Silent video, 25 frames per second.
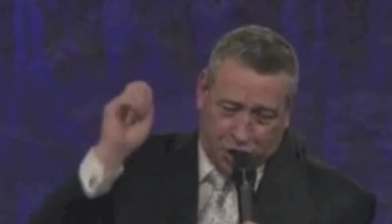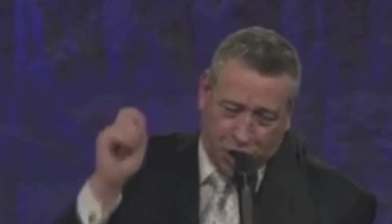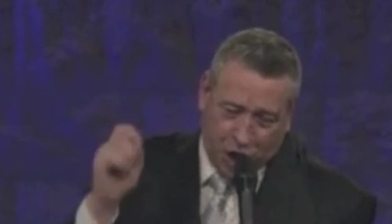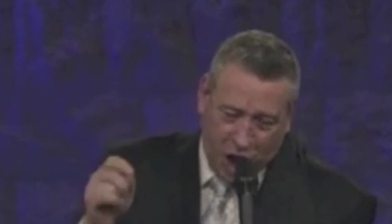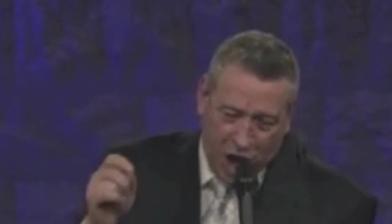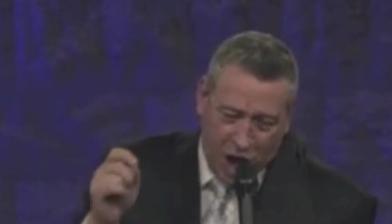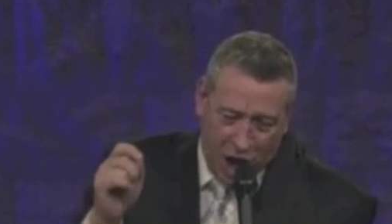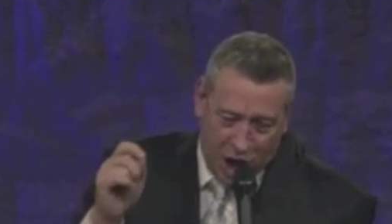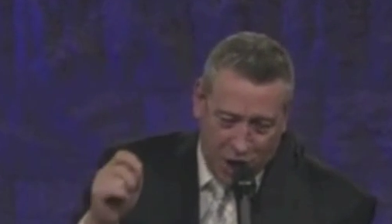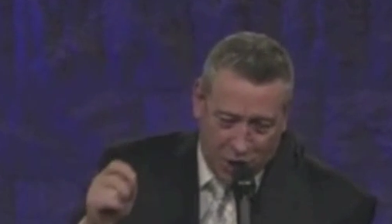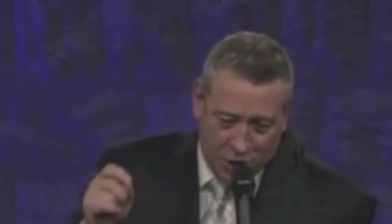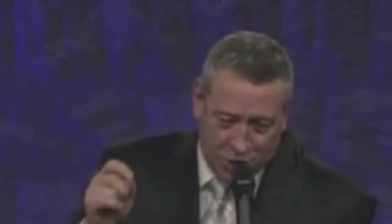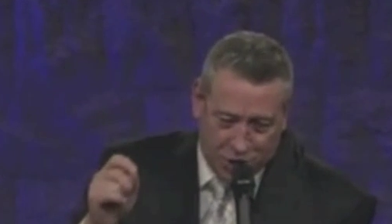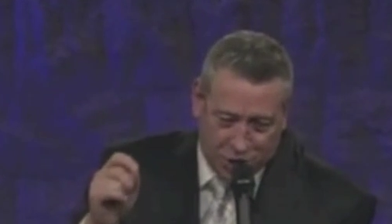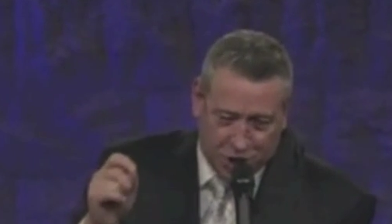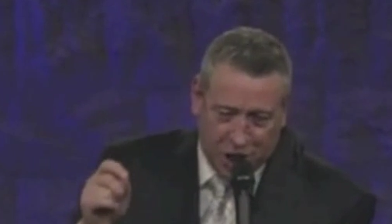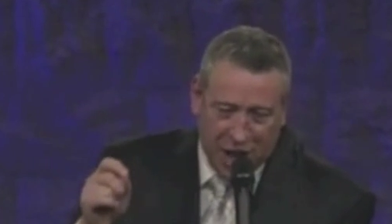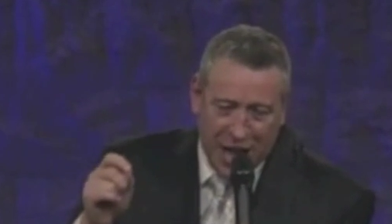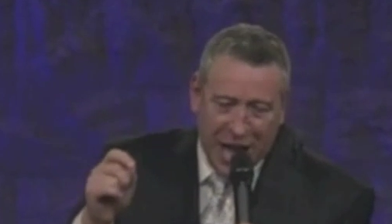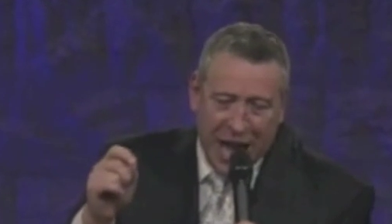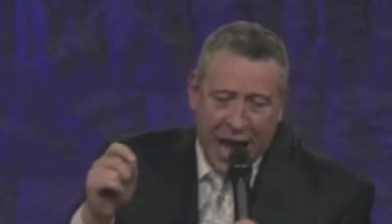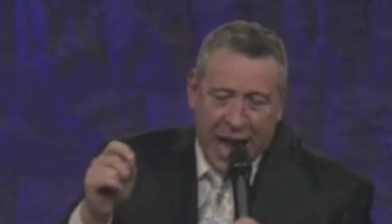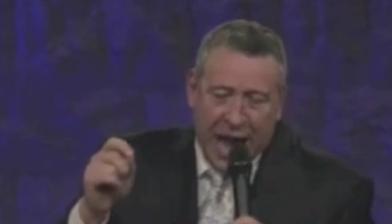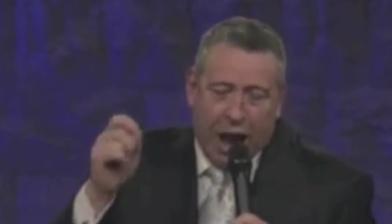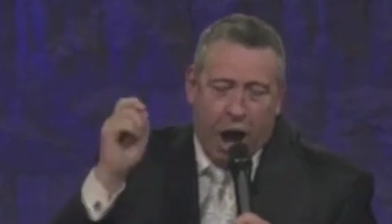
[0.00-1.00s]
church,
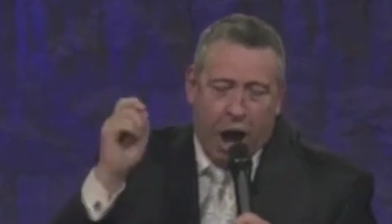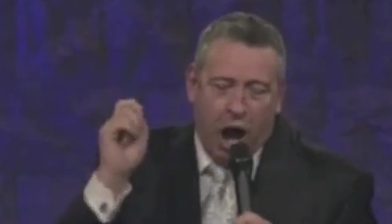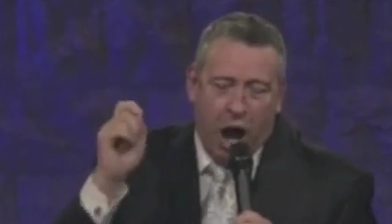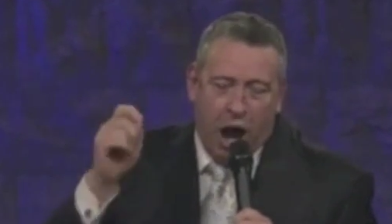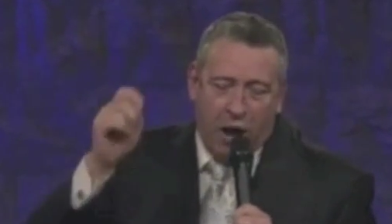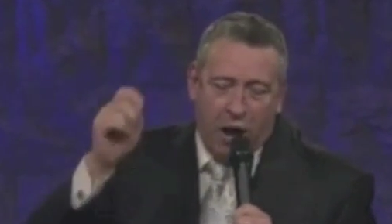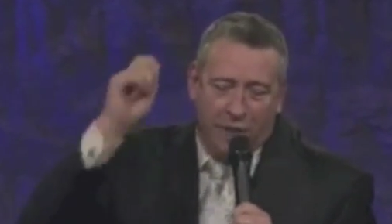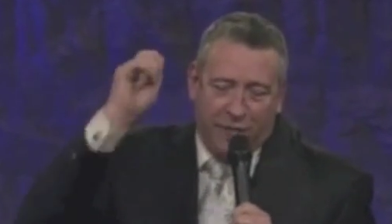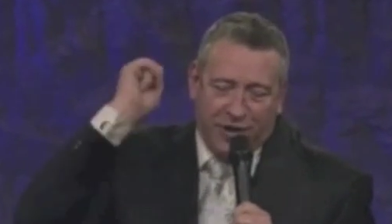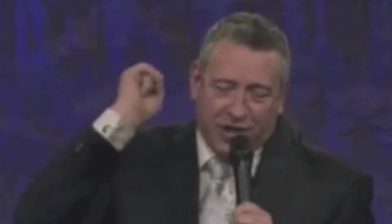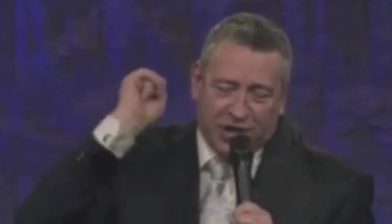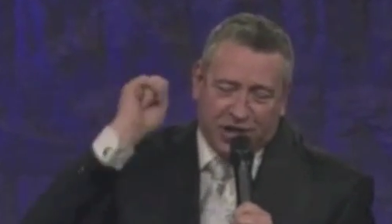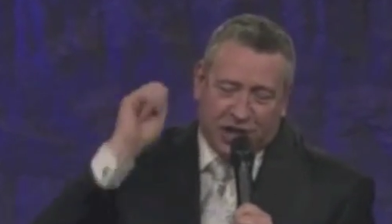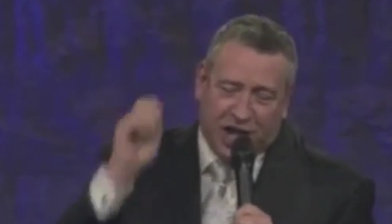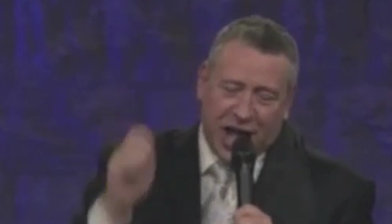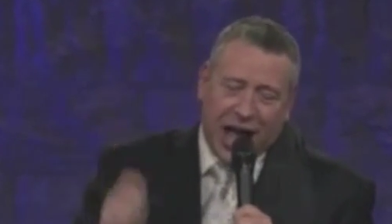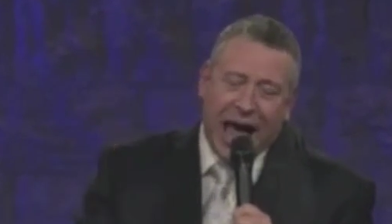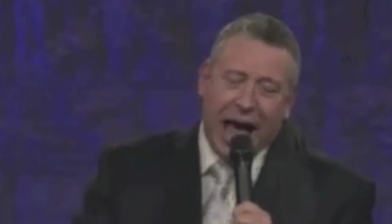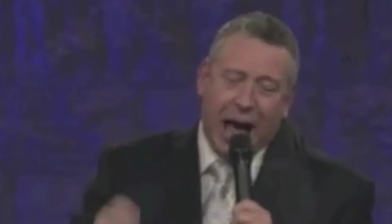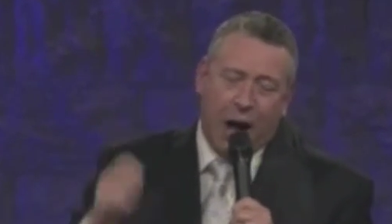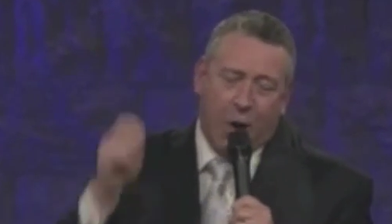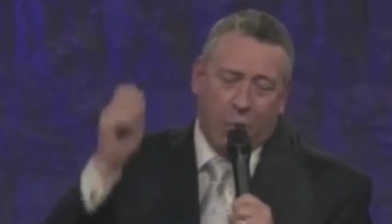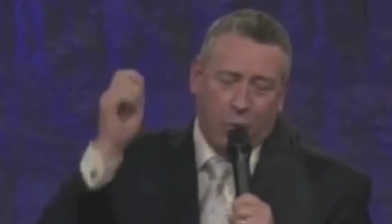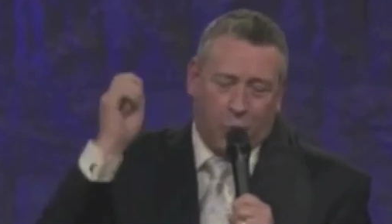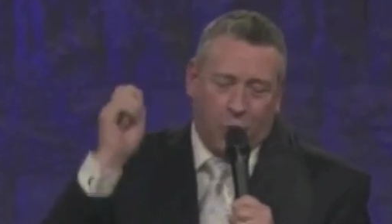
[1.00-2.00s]
Harvest
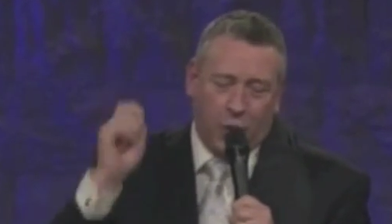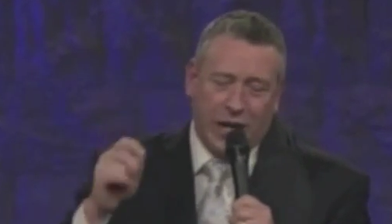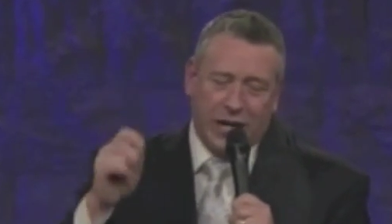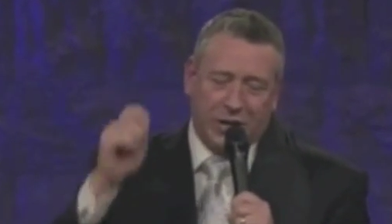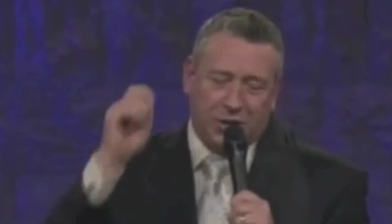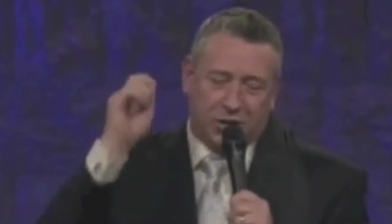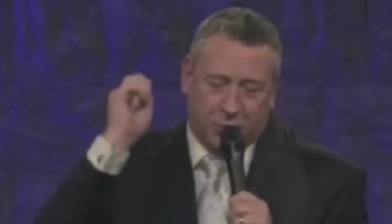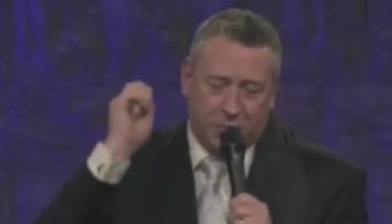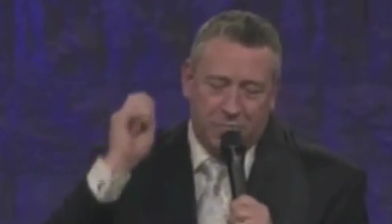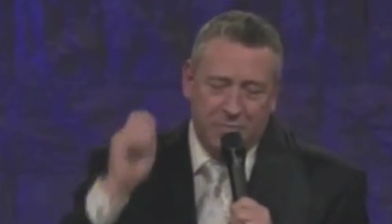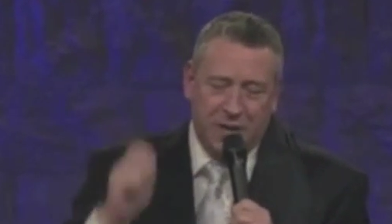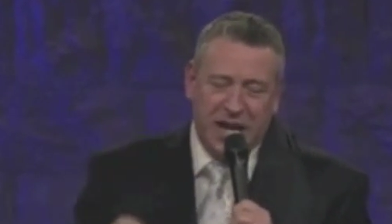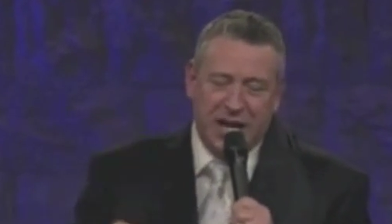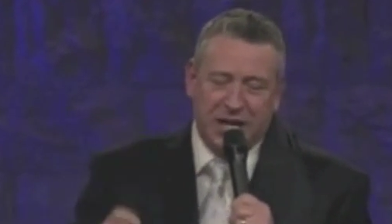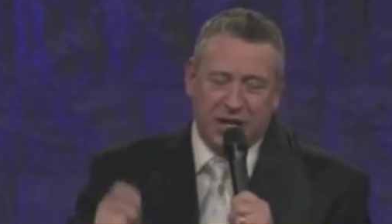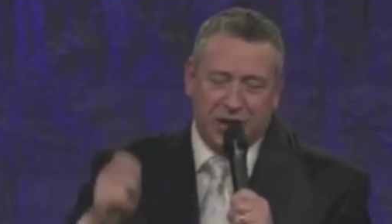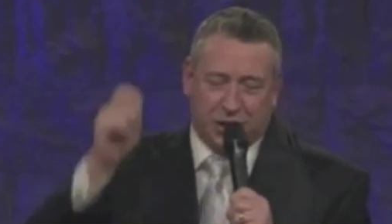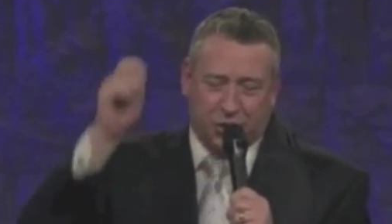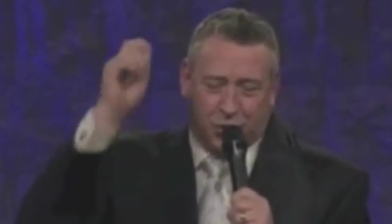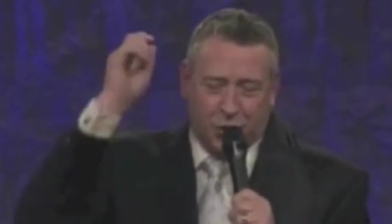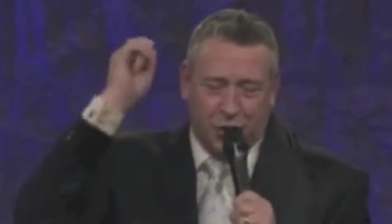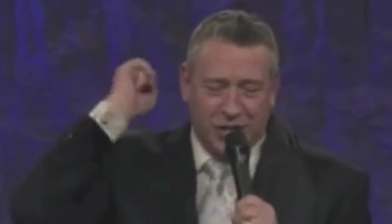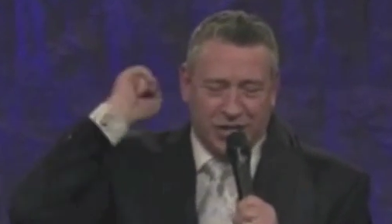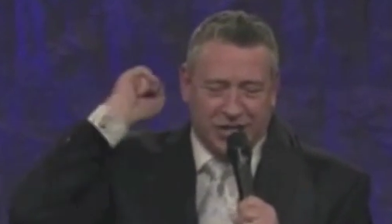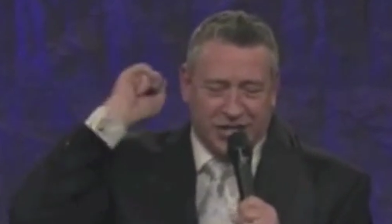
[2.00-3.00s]
Outreach
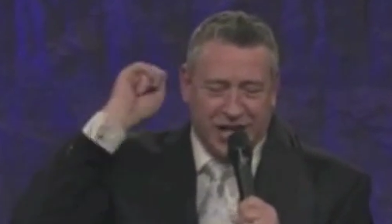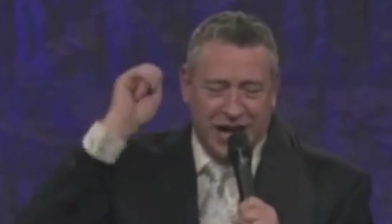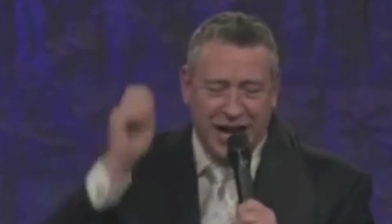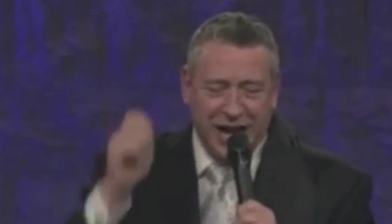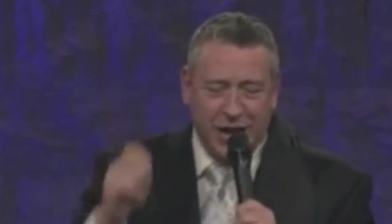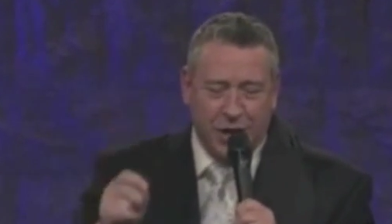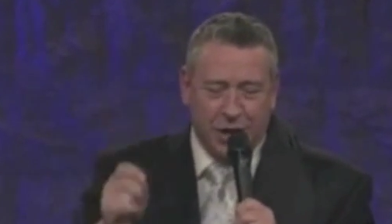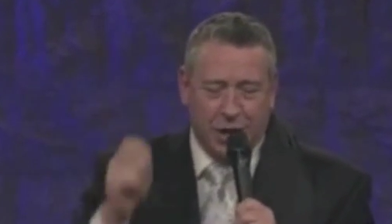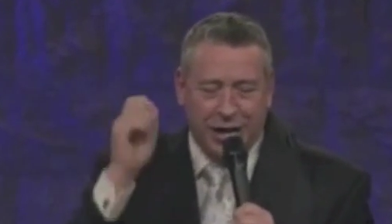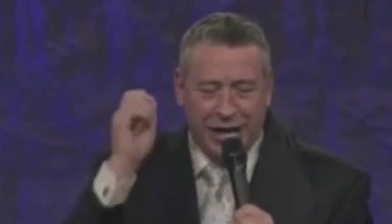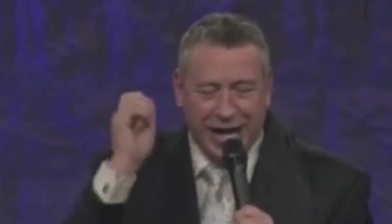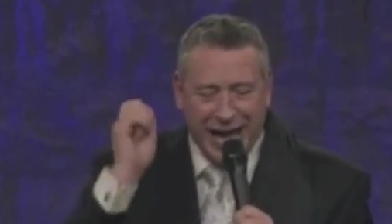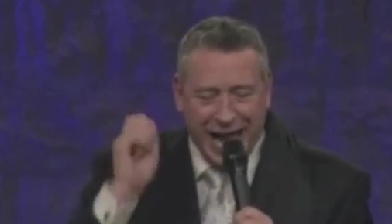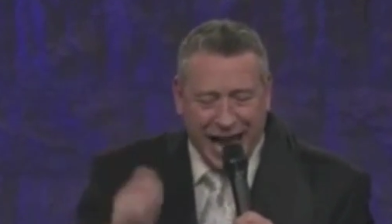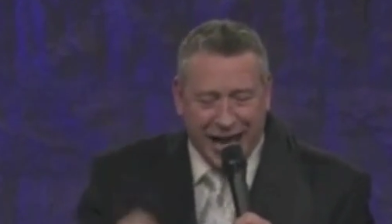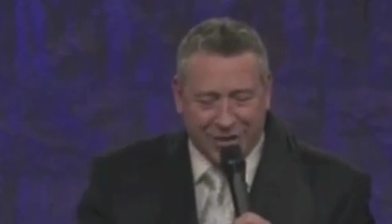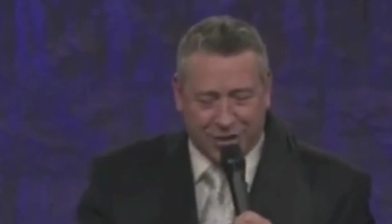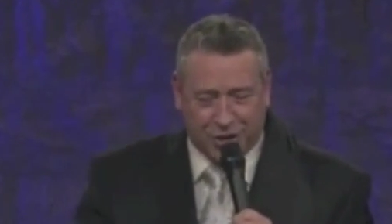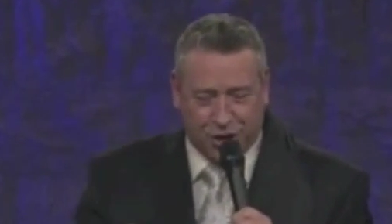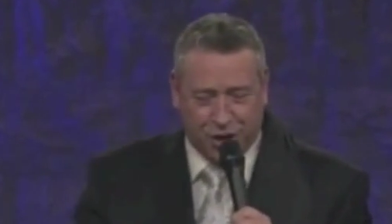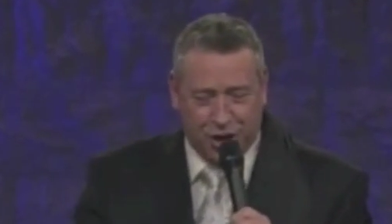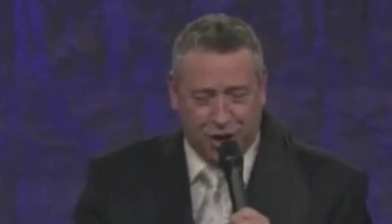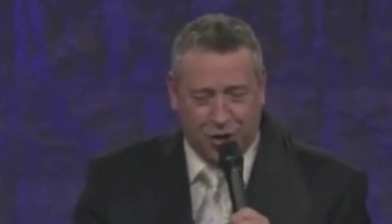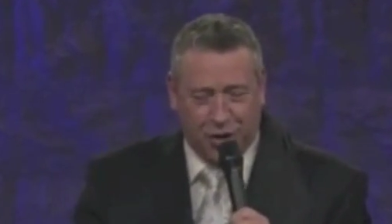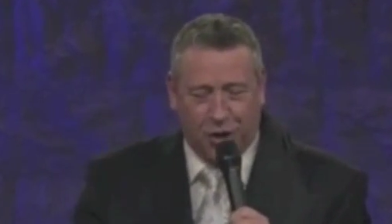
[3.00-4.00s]
Ministries
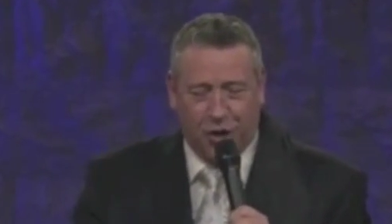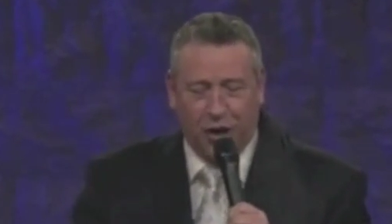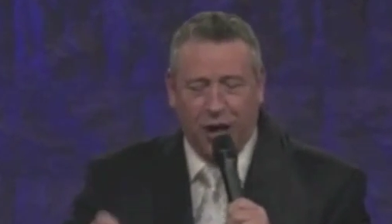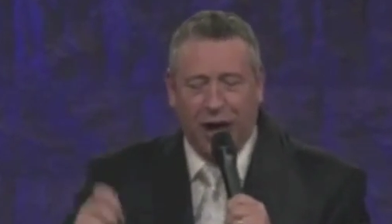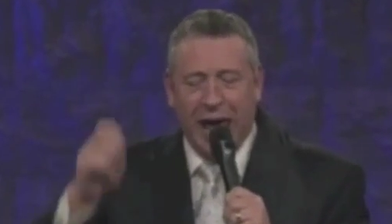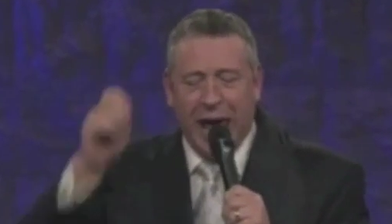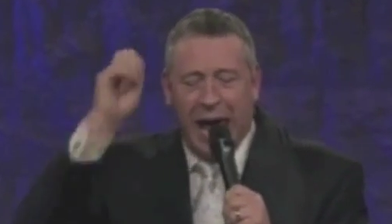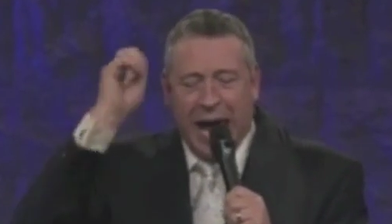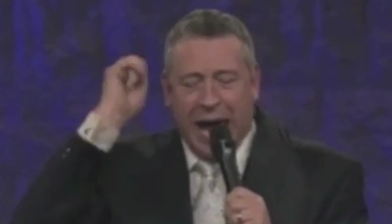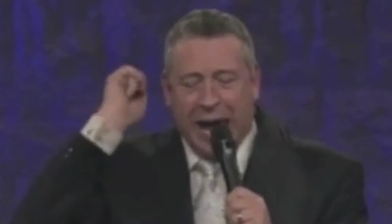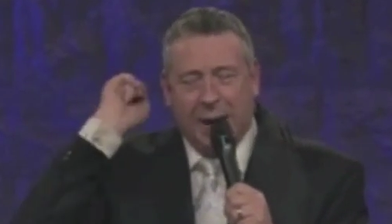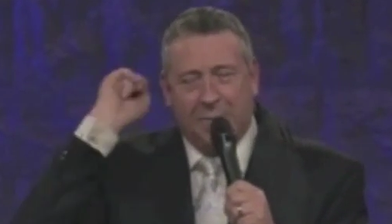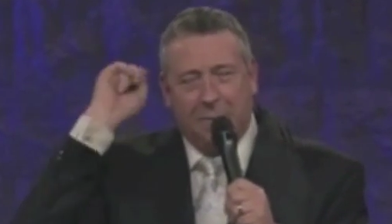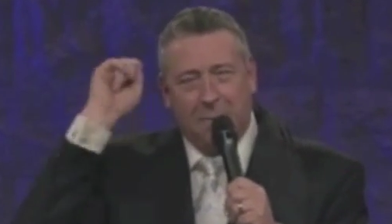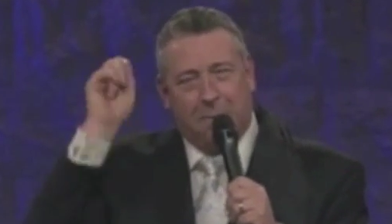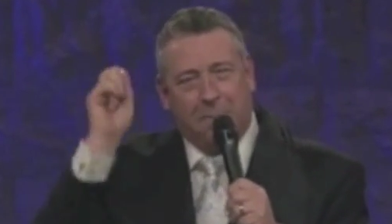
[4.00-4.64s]
International in